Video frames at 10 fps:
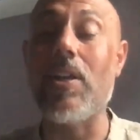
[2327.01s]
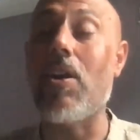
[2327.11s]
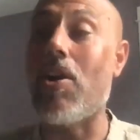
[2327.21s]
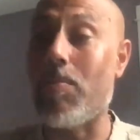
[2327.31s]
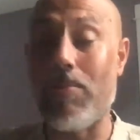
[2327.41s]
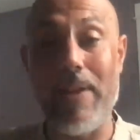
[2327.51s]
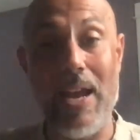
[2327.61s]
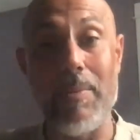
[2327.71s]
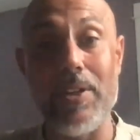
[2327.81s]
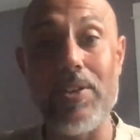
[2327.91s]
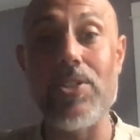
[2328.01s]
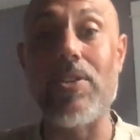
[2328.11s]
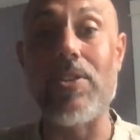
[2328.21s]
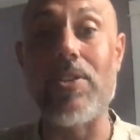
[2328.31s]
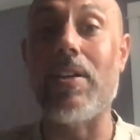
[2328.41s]
There are parameters,
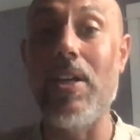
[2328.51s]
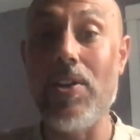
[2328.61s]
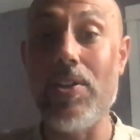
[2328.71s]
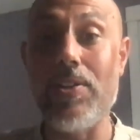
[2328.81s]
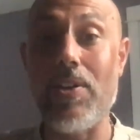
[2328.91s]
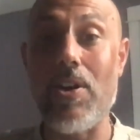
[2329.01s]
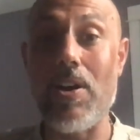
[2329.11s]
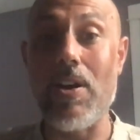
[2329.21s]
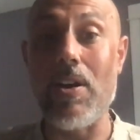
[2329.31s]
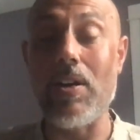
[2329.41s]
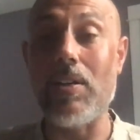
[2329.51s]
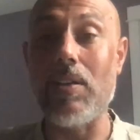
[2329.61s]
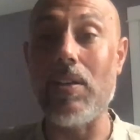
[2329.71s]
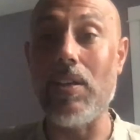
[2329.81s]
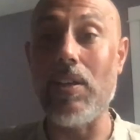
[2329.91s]
there are,
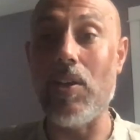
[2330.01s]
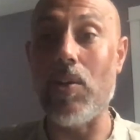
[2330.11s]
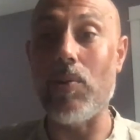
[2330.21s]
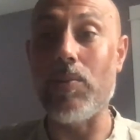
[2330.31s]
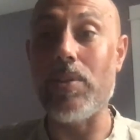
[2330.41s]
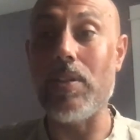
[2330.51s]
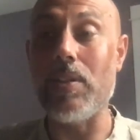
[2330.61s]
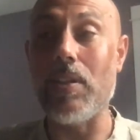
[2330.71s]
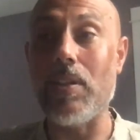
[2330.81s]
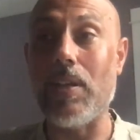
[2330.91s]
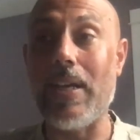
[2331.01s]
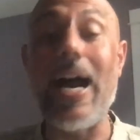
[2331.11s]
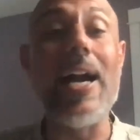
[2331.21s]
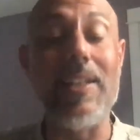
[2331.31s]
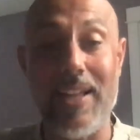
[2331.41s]

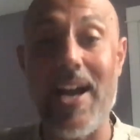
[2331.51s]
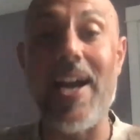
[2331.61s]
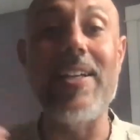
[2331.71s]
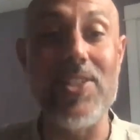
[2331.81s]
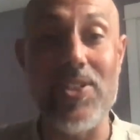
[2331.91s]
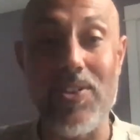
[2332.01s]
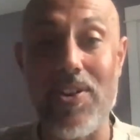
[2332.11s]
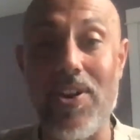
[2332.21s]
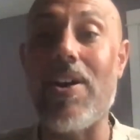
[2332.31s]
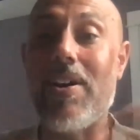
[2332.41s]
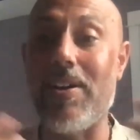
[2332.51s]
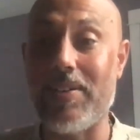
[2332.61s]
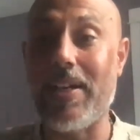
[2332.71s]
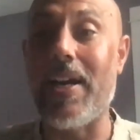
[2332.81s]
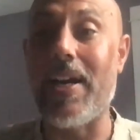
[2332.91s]
guidelines, there
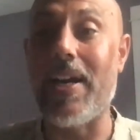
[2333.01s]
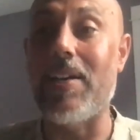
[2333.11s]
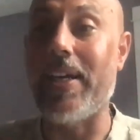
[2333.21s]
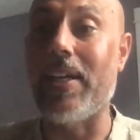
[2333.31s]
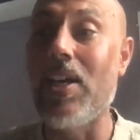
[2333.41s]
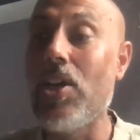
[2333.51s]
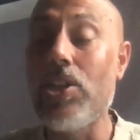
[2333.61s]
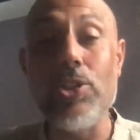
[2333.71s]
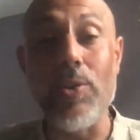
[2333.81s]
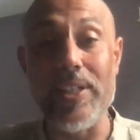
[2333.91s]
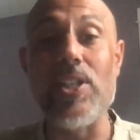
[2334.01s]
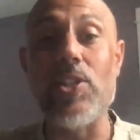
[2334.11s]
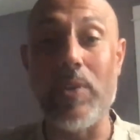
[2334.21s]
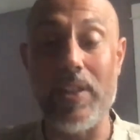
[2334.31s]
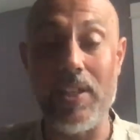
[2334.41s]
are kind of like
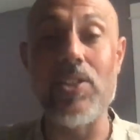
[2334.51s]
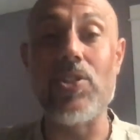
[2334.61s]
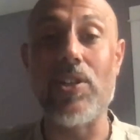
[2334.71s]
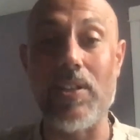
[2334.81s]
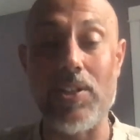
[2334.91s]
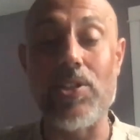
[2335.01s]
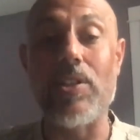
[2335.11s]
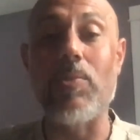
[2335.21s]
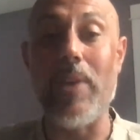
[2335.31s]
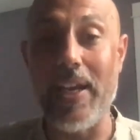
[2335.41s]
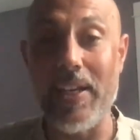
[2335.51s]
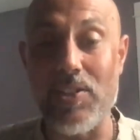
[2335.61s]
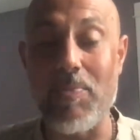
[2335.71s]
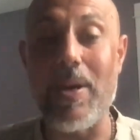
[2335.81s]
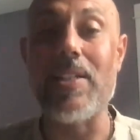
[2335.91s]
choices within a certain range
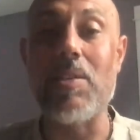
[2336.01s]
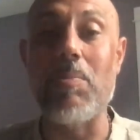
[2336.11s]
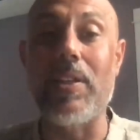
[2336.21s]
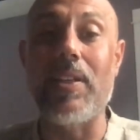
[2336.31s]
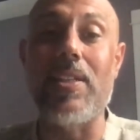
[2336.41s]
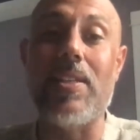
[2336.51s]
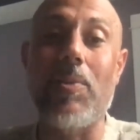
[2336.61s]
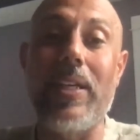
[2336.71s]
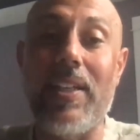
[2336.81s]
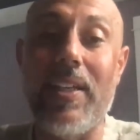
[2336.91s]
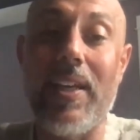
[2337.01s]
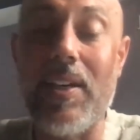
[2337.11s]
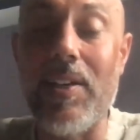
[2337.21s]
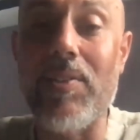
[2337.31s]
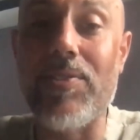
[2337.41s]
of possibilities that we can
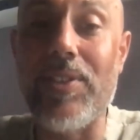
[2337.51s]
give,